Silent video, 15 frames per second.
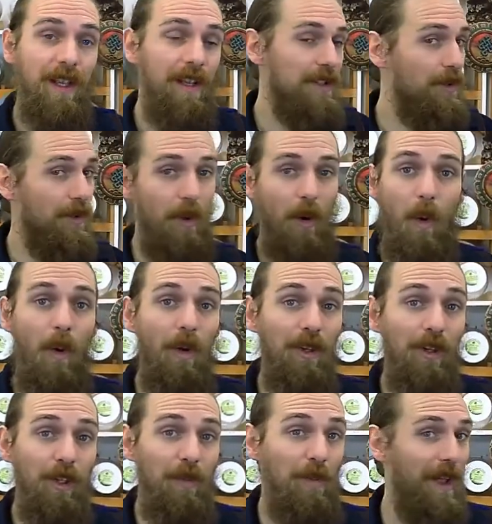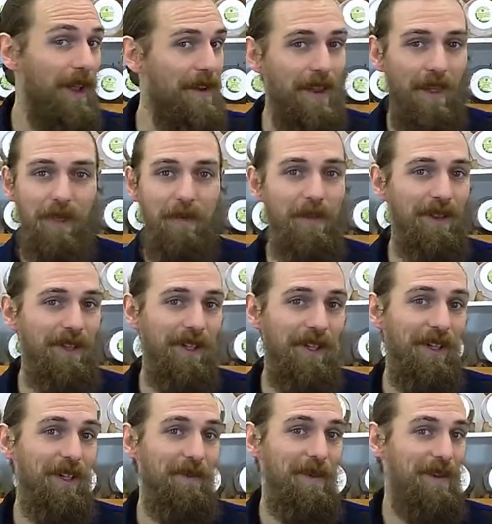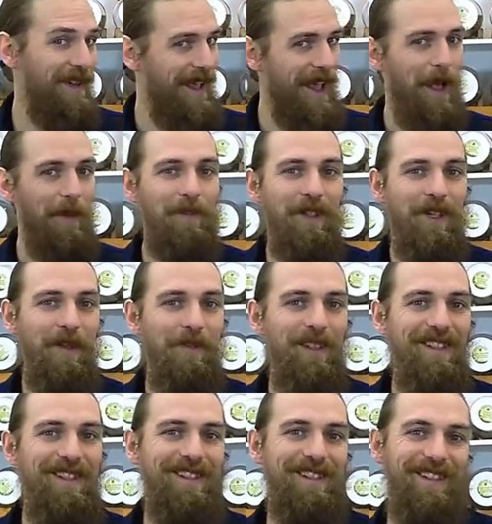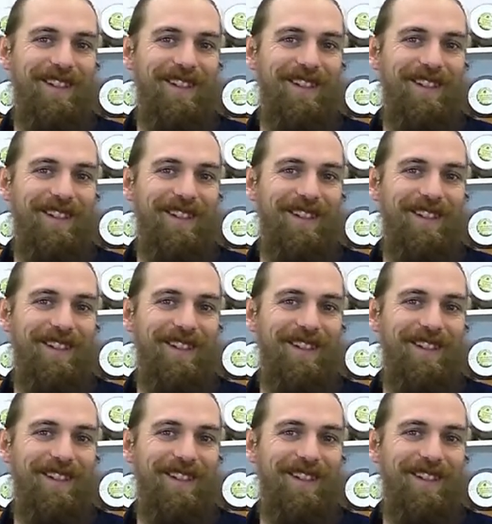So the whole herb and nothing but the herb, help your herbalist.